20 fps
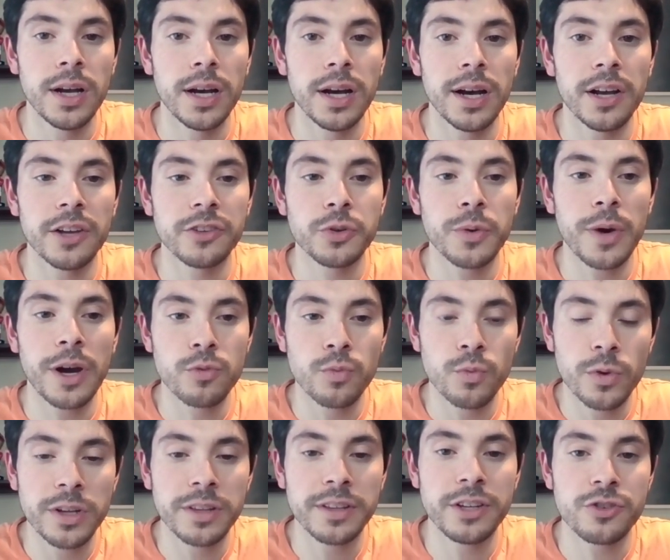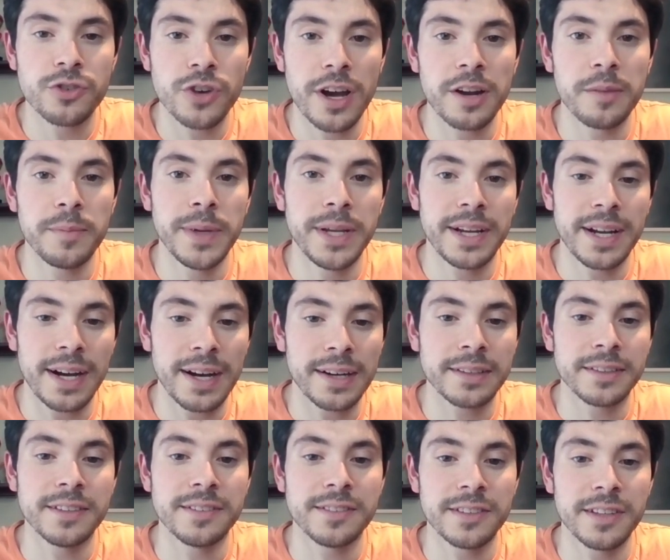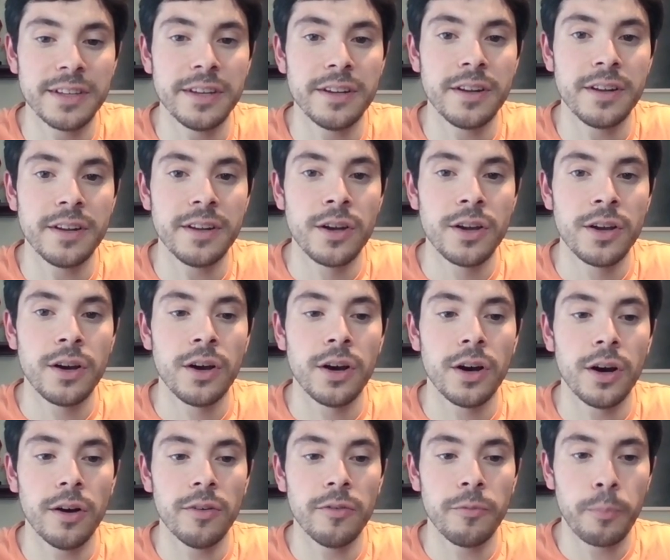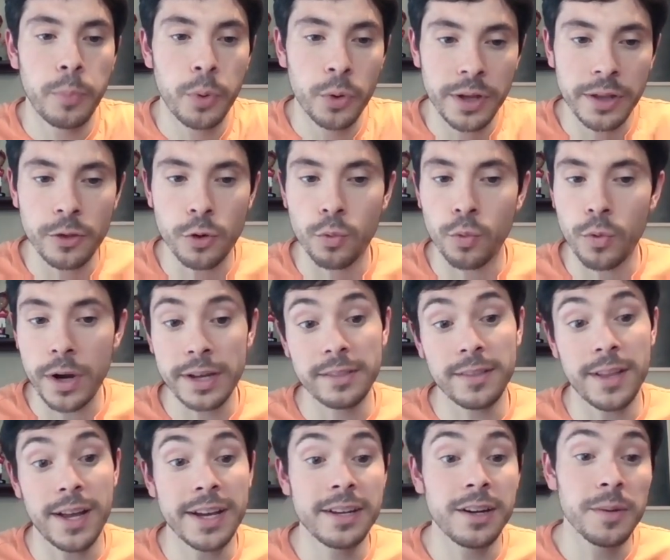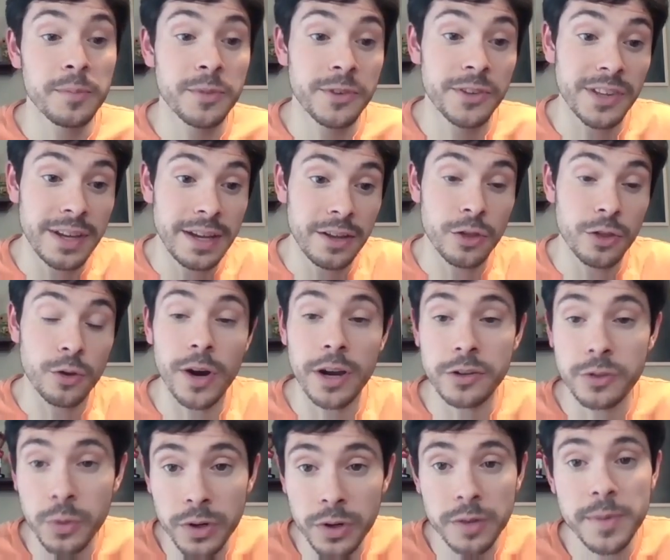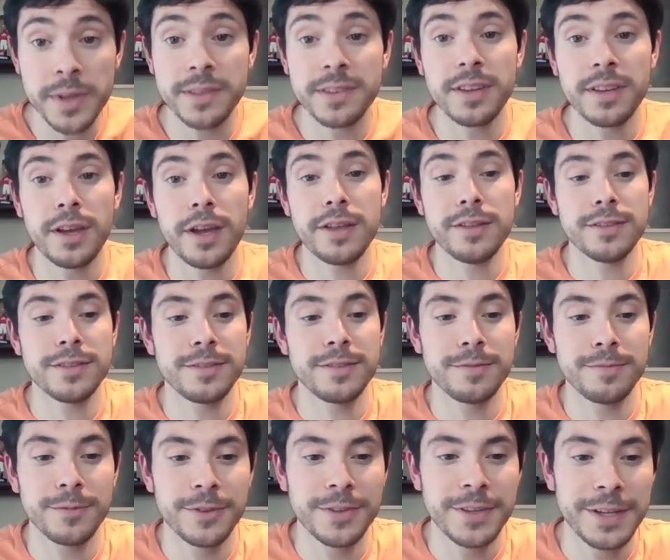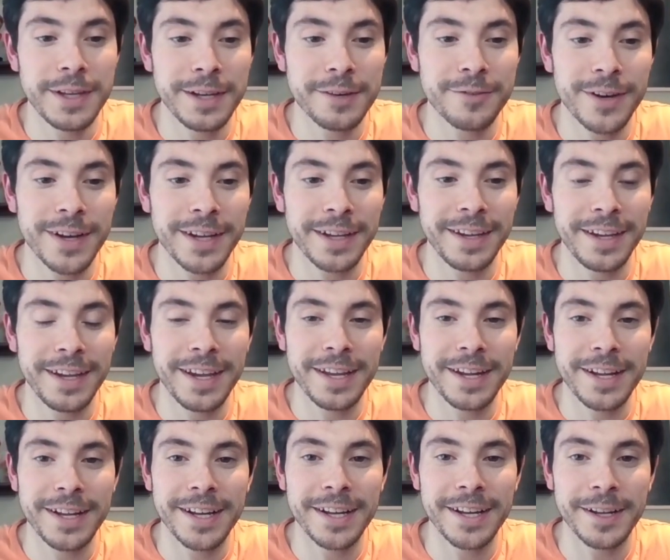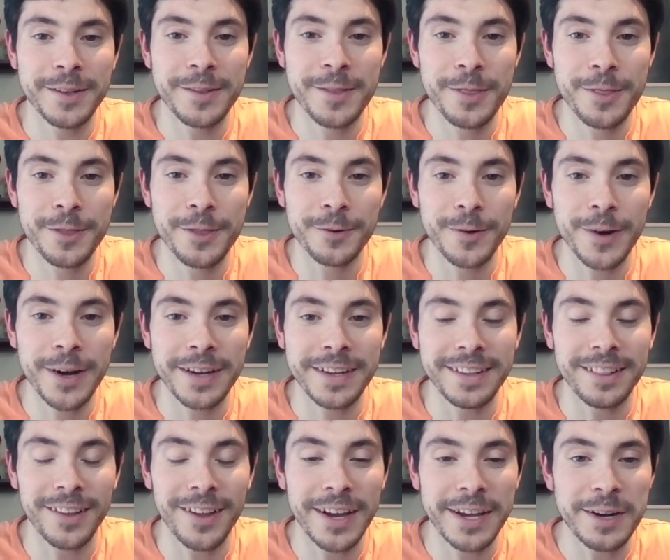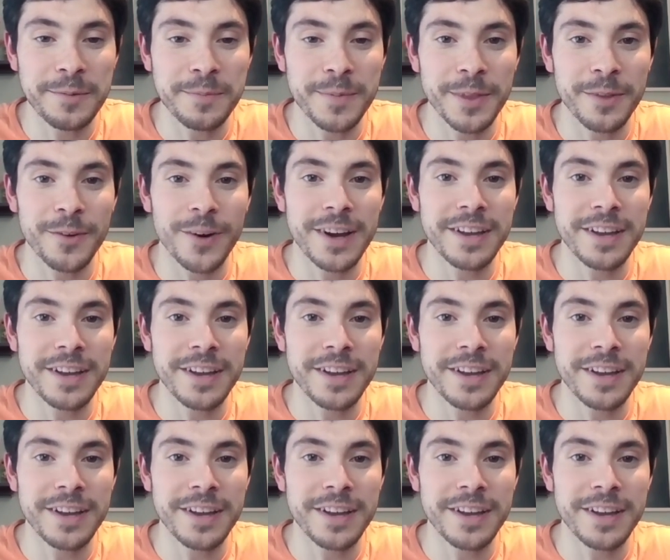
So I really try to be cognizant of putting the right lineups in the right tournaments and seeing if I can get the right lineup in the right